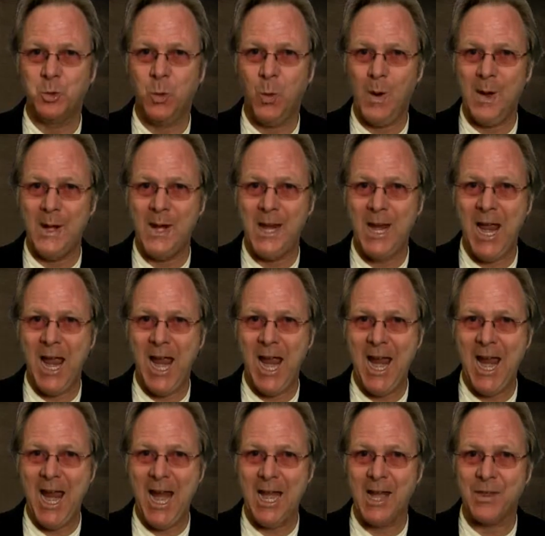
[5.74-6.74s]

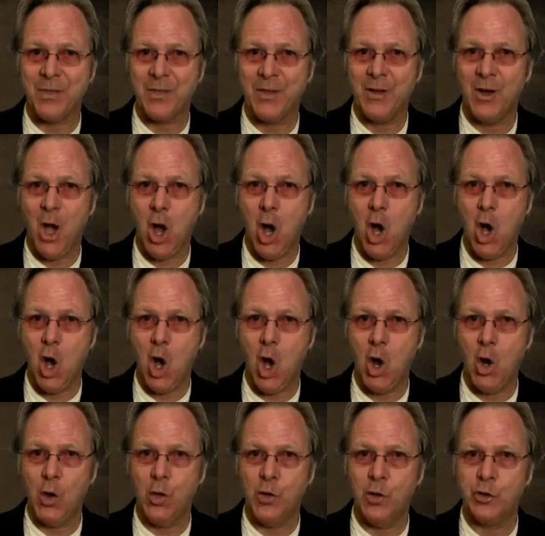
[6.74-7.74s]
28th
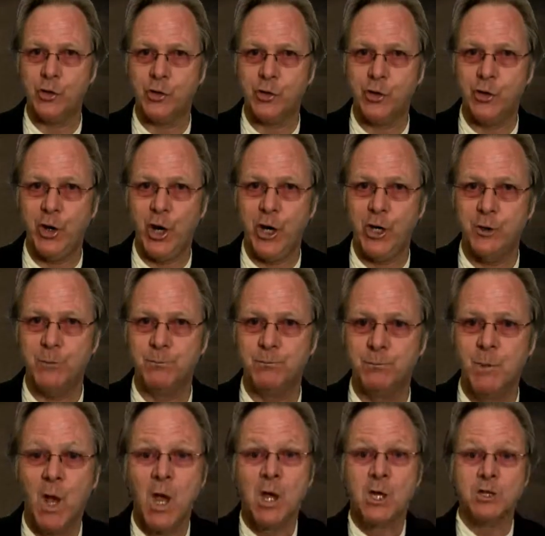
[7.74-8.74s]
on this date.
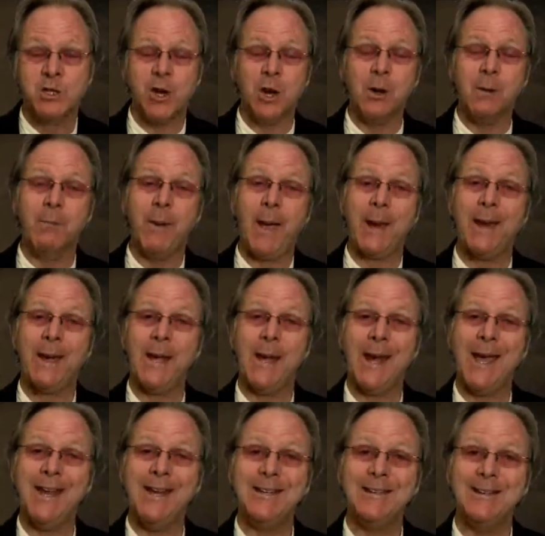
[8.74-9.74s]
Starting back in
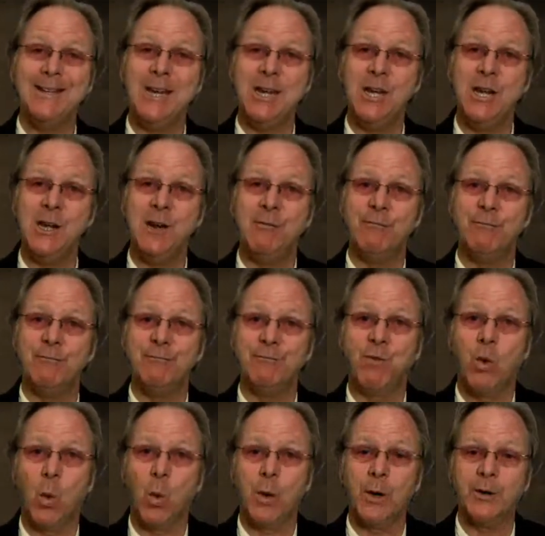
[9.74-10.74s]

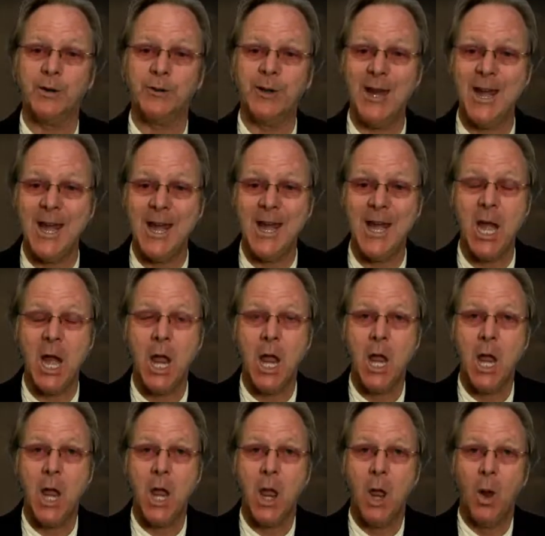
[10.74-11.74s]
1914,
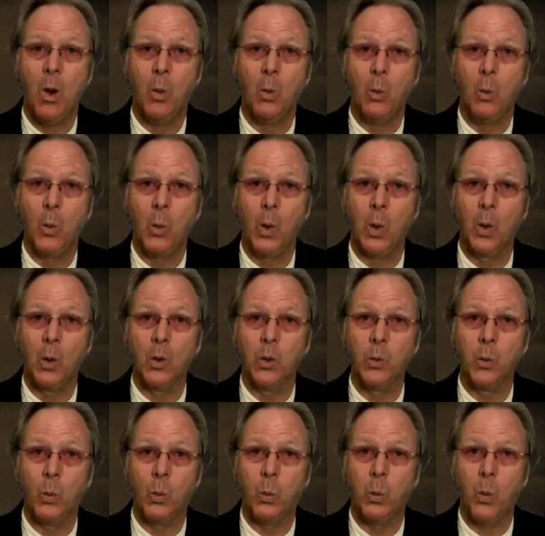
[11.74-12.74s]

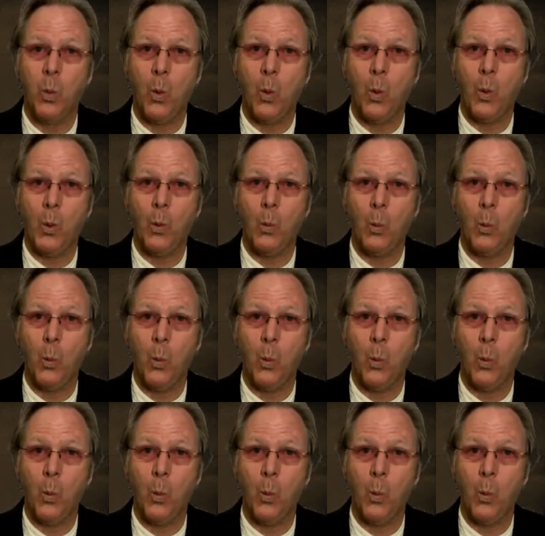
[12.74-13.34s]
World War